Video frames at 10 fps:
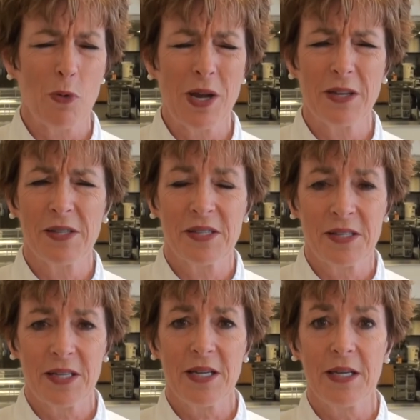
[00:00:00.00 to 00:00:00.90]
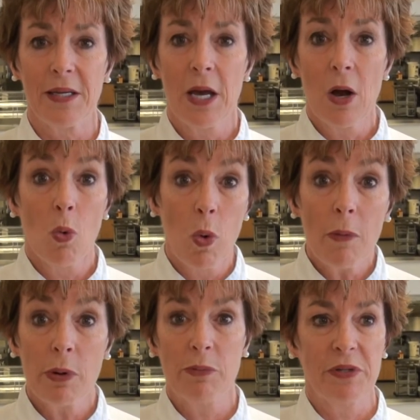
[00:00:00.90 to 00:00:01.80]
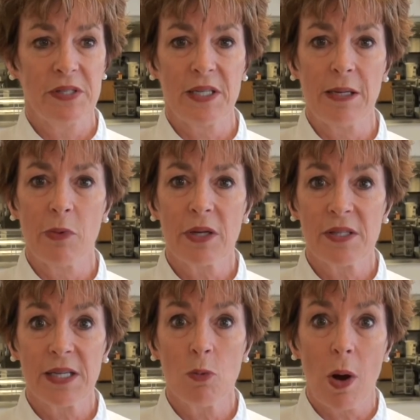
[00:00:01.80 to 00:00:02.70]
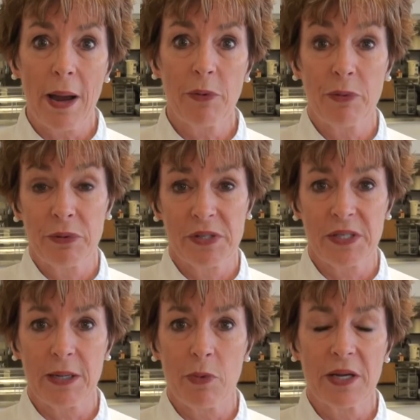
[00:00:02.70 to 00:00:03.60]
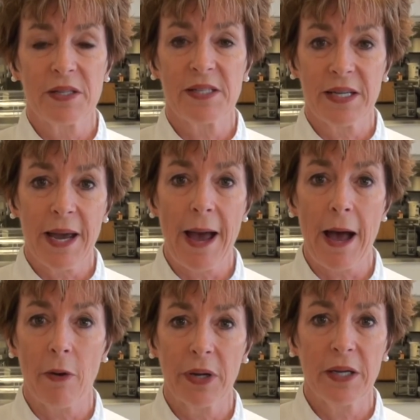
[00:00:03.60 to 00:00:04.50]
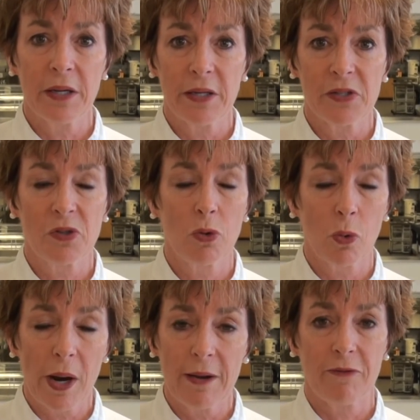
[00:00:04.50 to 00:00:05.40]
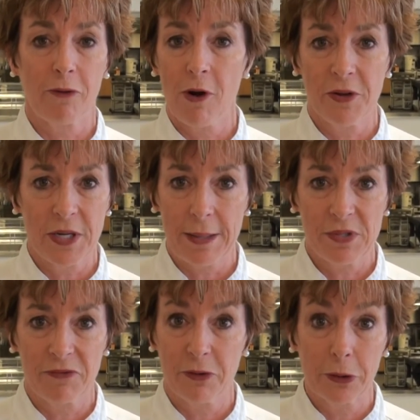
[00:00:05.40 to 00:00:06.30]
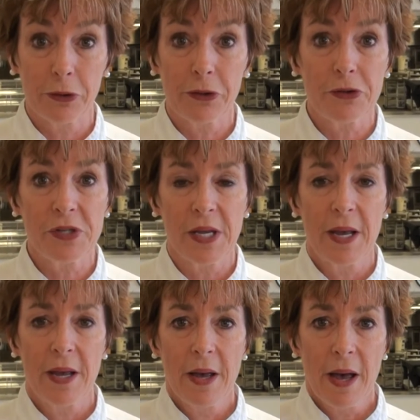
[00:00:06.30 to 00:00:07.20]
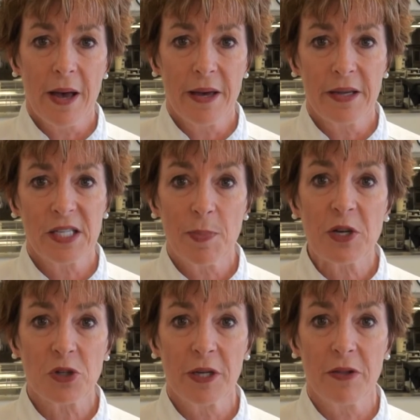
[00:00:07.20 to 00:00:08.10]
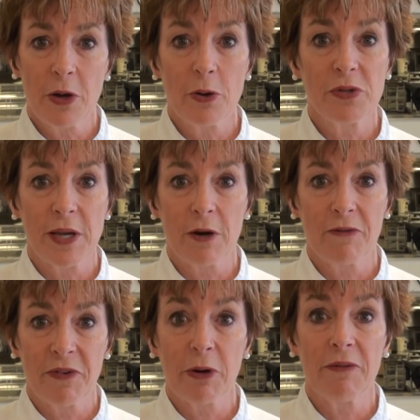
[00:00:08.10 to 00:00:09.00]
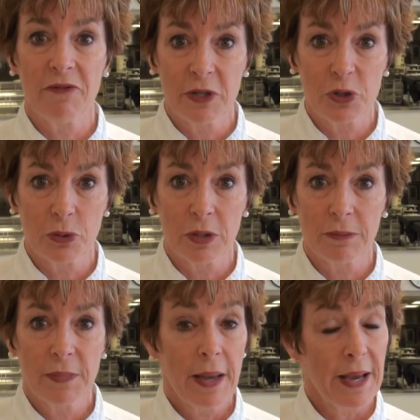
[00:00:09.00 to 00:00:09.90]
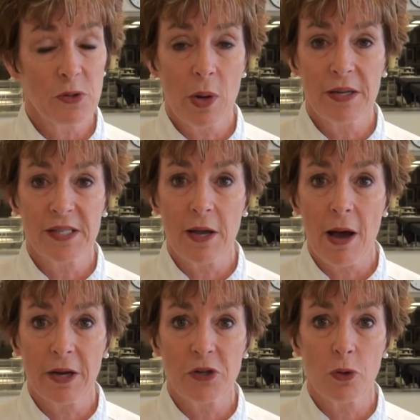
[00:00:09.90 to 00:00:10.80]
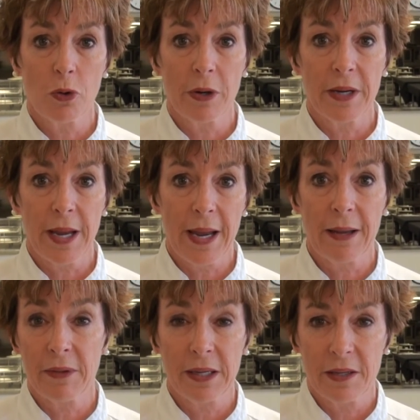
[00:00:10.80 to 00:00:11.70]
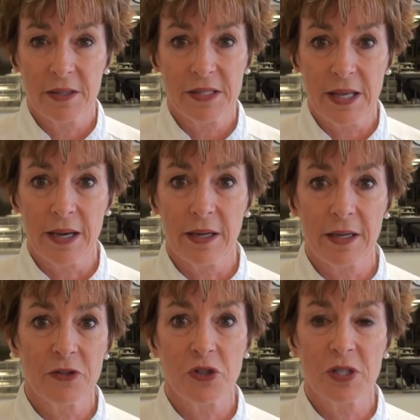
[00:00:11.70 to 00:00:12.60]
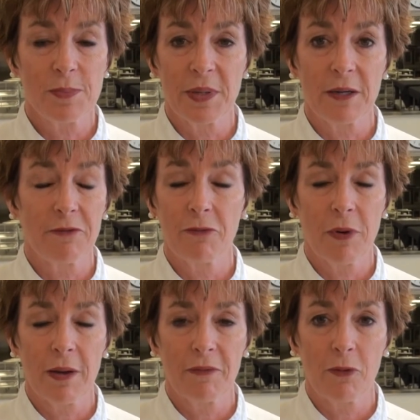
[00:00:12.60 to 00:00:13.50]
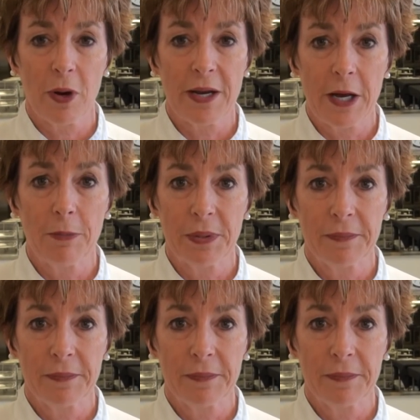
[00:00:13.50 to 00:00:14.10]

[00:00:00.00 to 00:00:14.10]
We can see what we would steam. We can see why we would steam. We could see how. It is great for all types of learners, especially those that are very visual, as well as the auditory and the kinesthetic. It's just been of great help.